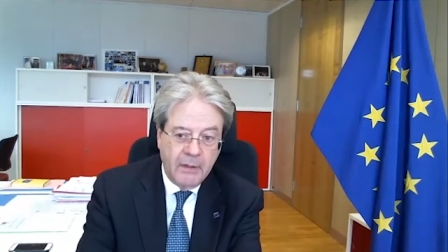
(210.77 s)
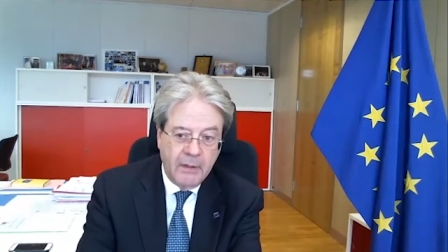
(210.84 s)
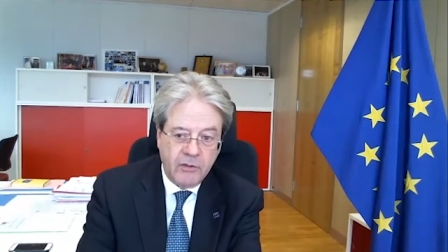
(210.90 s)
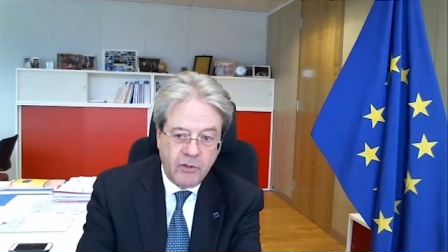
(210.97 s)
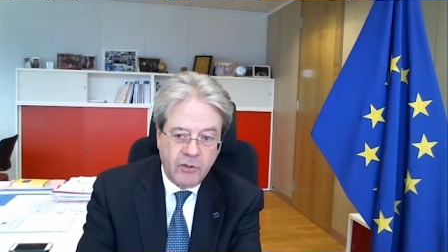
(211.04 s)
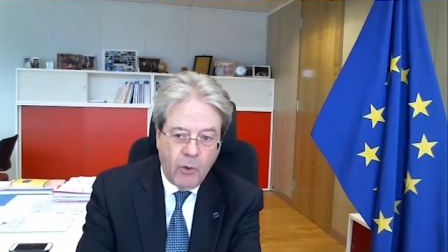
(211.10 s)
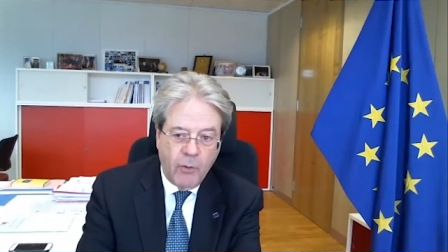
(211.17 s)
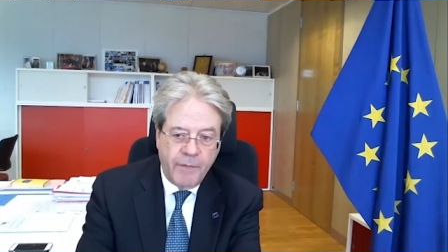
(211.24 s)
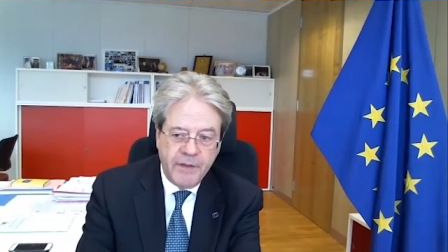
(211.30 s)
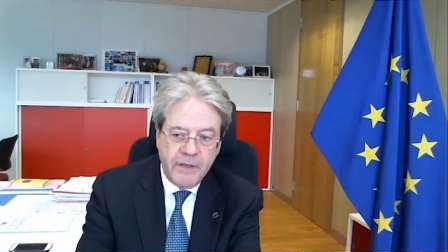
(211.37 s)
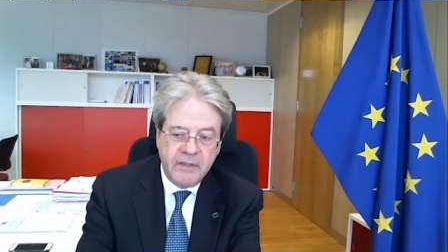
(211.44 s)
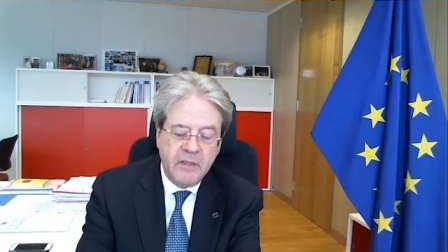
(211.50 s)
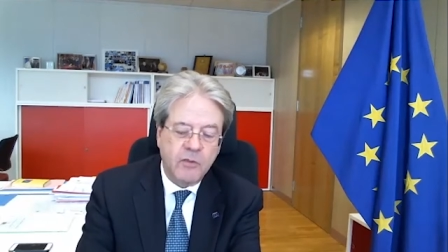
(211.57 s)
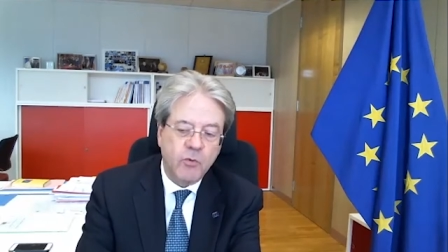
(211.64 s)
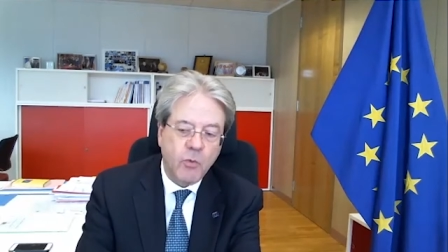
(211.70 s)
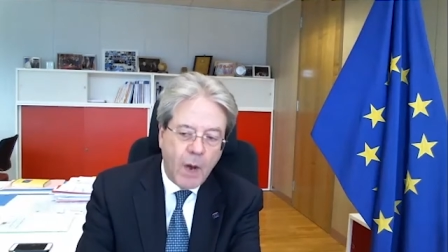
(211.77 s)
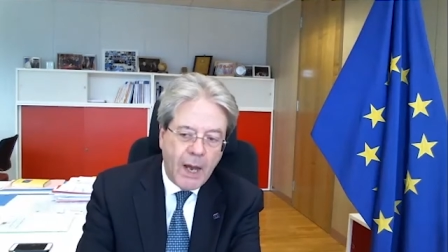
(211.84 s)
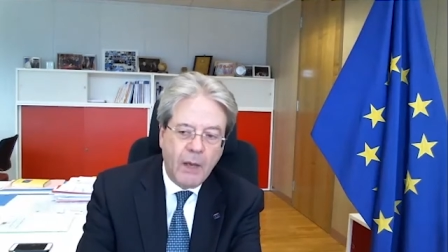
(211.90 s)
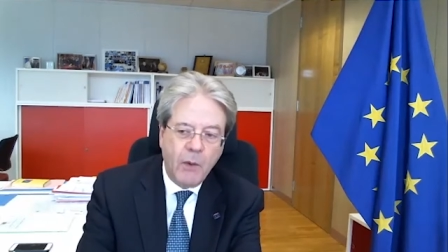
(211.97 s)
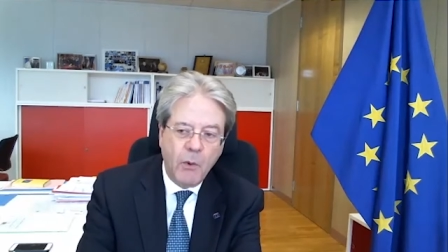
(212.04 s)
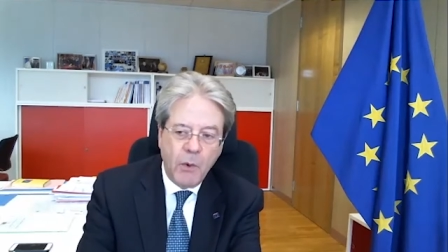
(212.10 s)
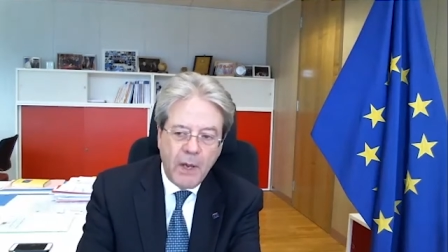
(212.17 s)
So this is
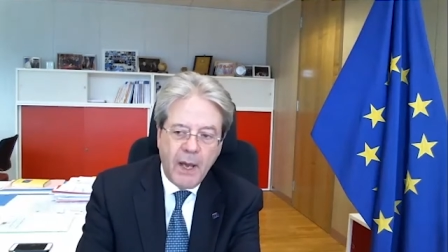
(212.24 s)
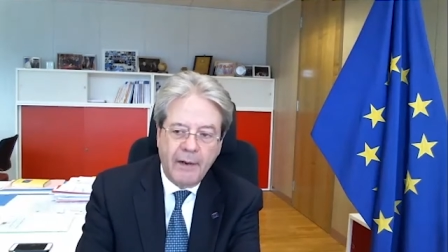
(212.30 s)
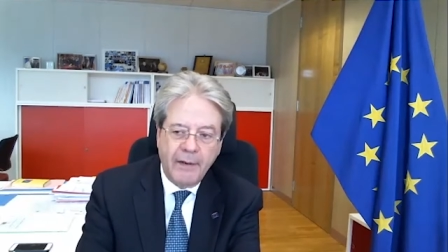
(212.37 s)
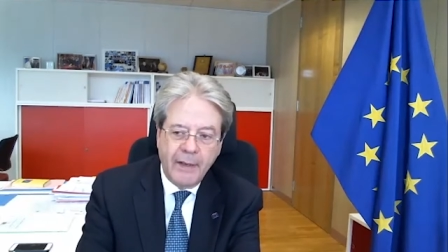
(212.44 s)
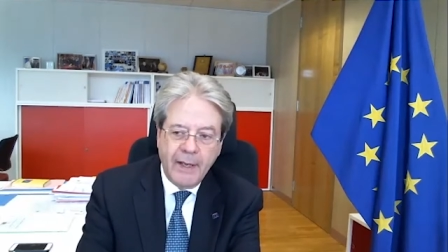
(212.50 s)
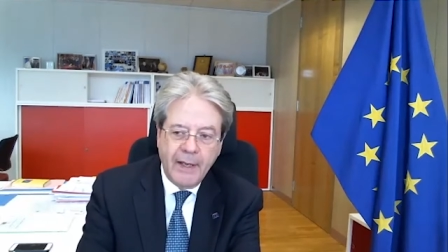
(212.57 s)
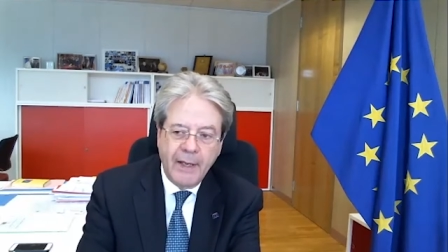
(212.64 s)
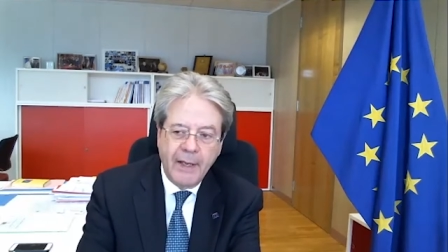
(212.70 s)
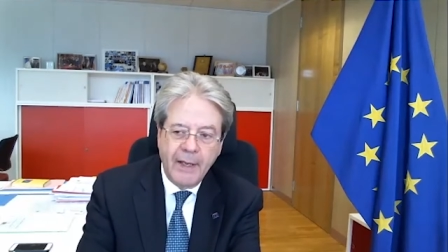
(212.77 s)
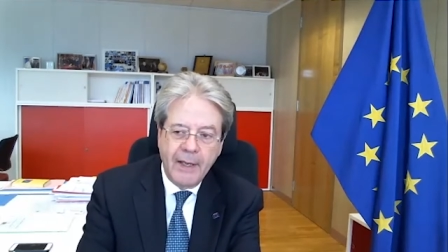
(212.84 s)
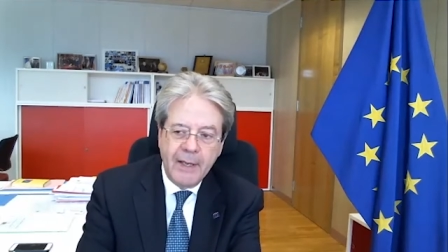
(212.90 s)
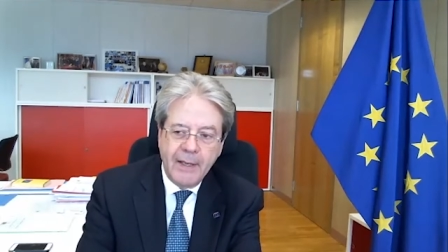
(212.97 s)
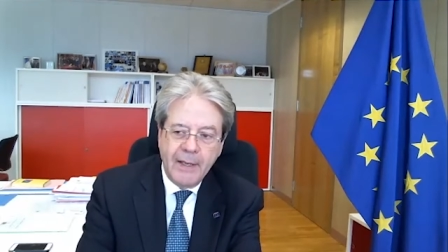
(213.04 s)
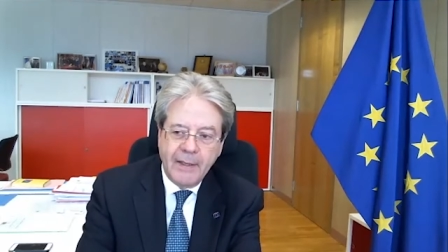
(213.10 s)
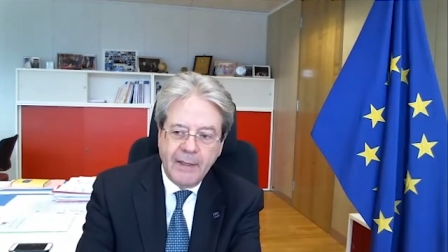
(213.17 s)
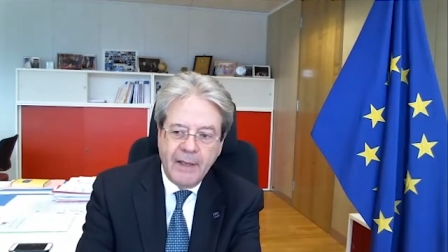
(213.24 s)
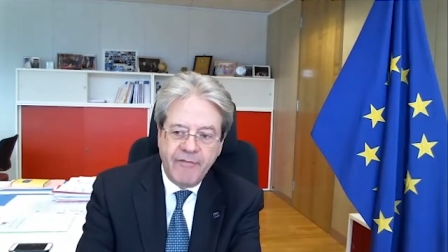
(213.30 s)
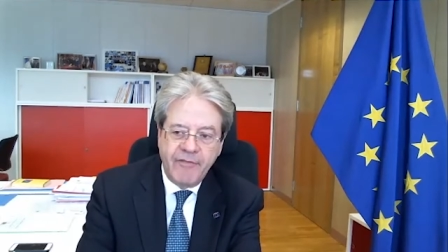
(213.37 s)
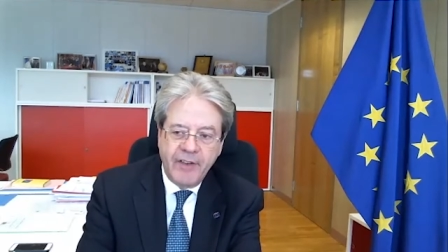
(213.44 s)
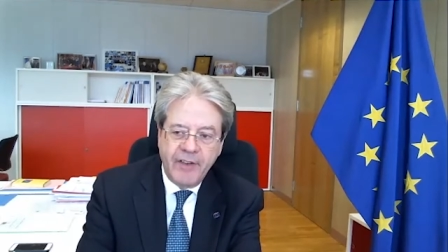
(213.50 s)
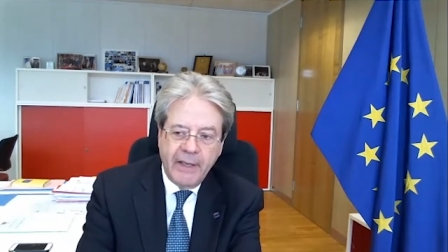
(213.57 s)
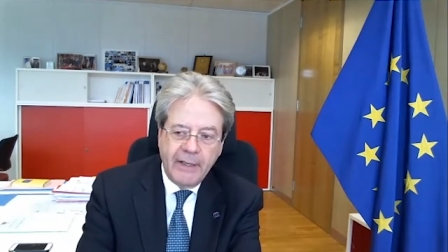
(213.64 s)
why we are in a
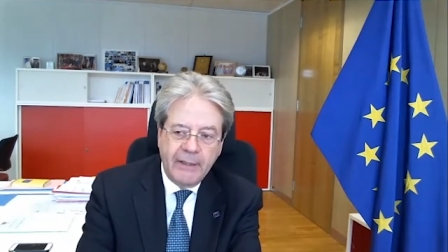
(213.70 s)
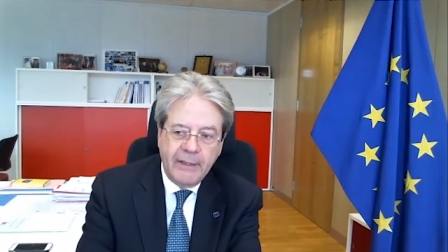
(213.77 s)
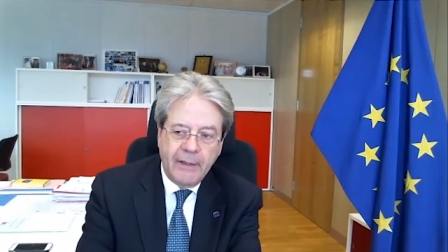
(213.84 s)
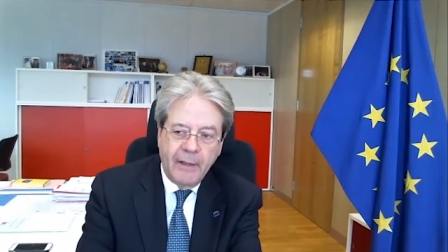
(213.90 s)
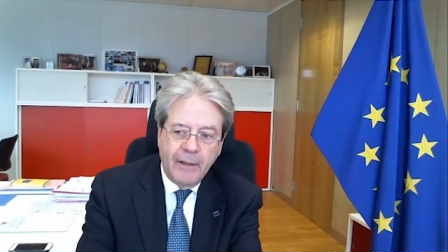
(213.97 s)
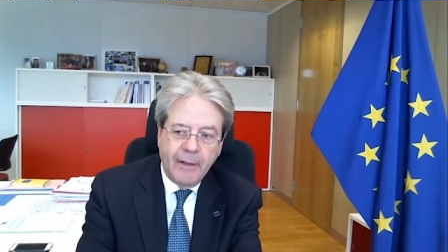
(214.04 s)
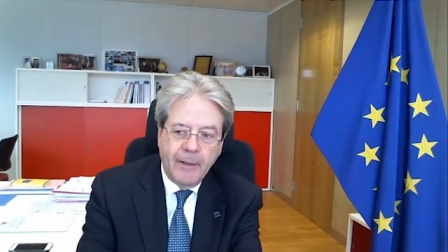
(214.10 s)
very